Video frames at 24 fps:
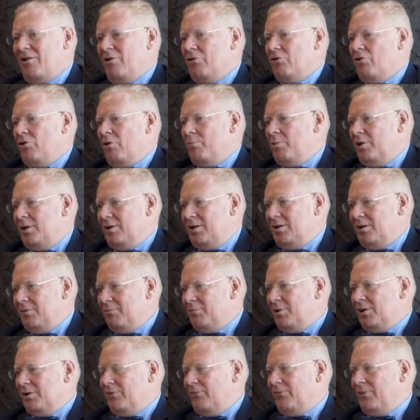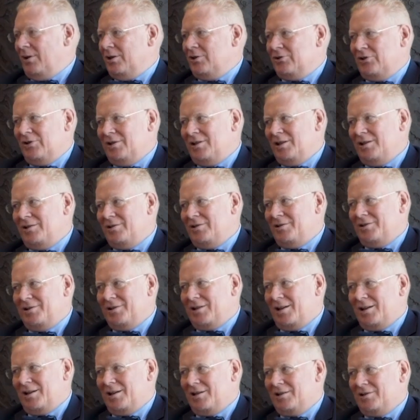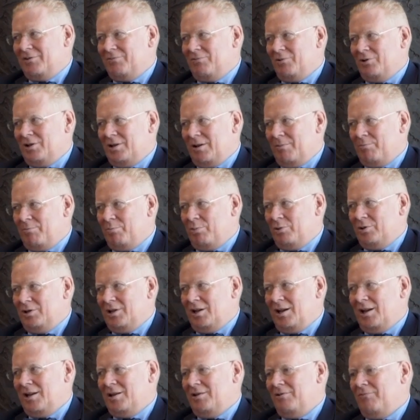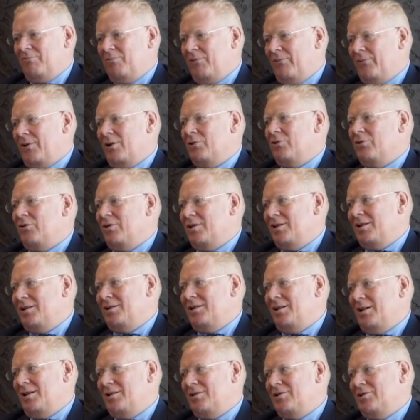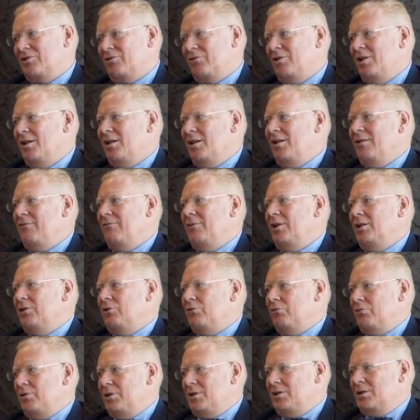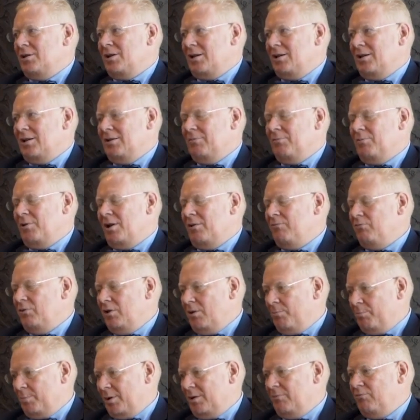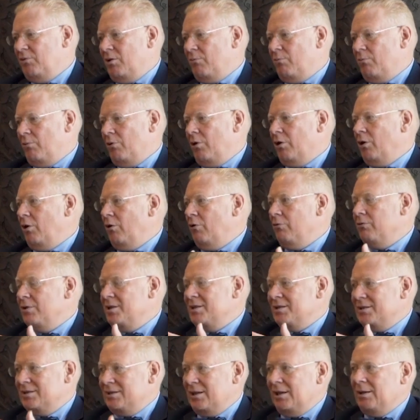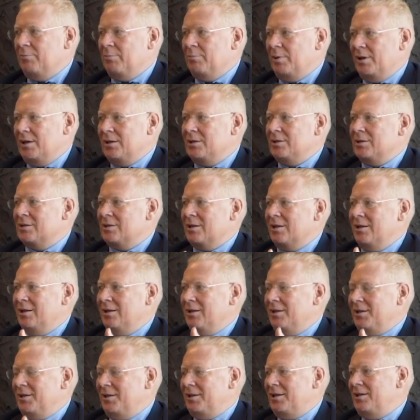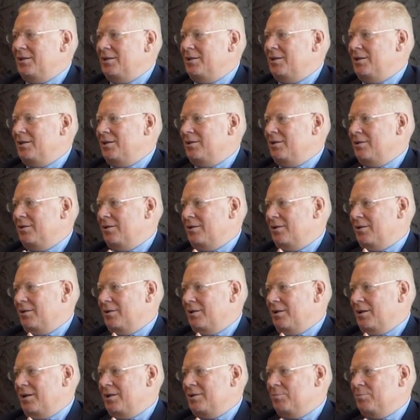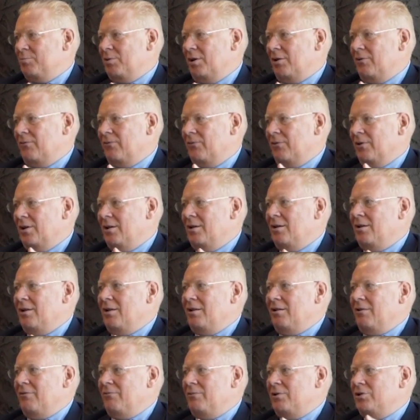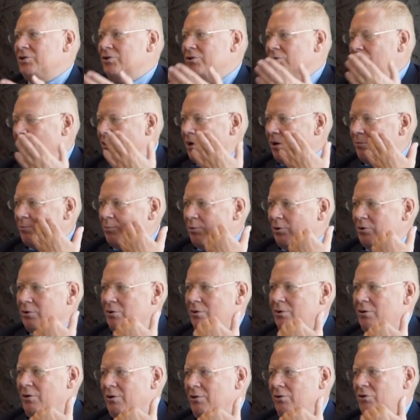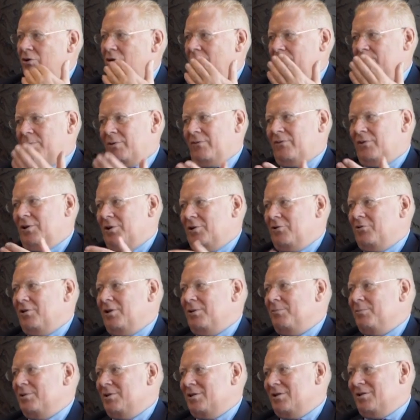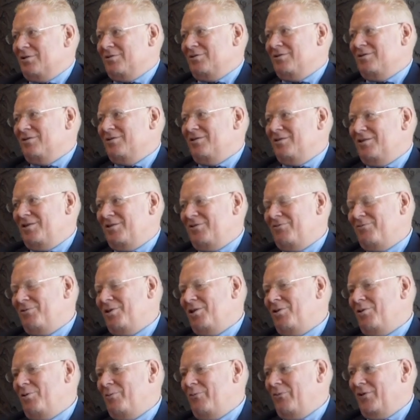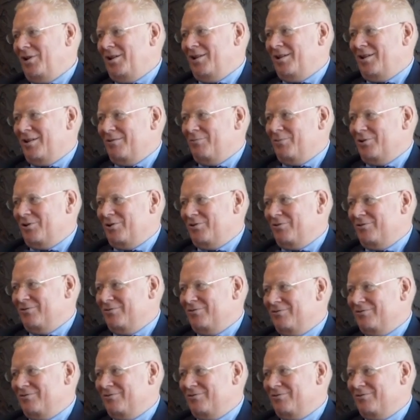Our cooperating manufacturer didn't tell us what they put in and we found out at the end, so we had to restart it. But we are working on a zinc-based tinted SPF, which you can put on top of the creams. It will hopefully come soon.